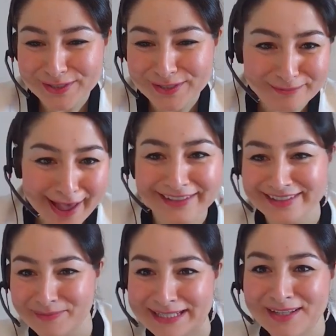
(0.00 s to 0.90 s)
team,
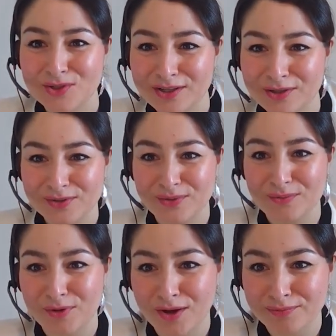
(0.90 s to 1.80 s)
and Alex is here
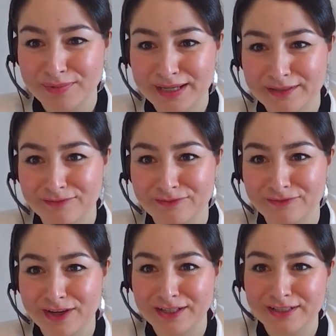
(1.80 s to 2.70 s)
from my team to
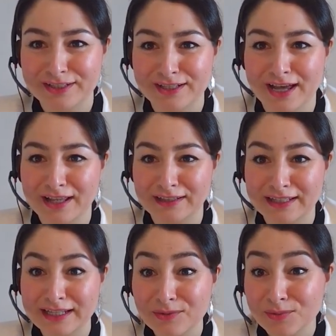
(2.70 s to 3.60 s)
share the
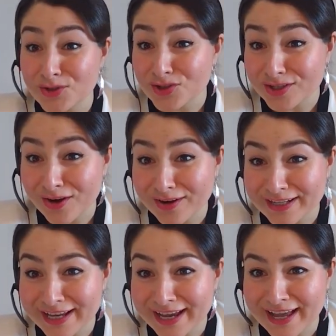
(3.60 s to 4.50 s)
Universal Broadband
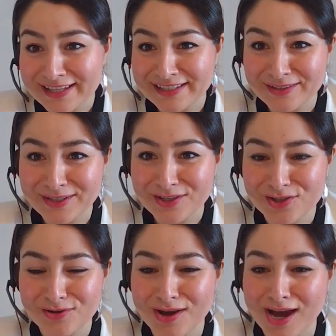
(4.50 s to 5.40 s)
Fund uh, link, which
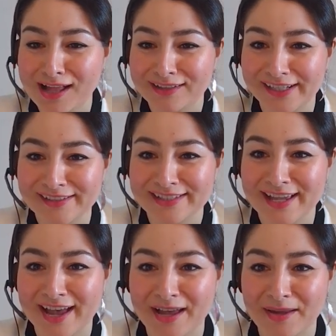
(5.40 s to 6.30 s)
she already has. Look at
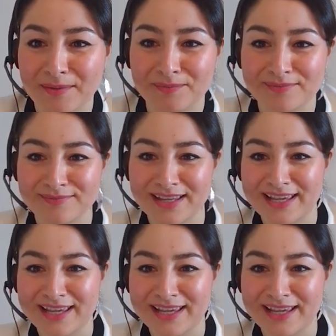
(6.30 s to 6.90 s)
you, Alex.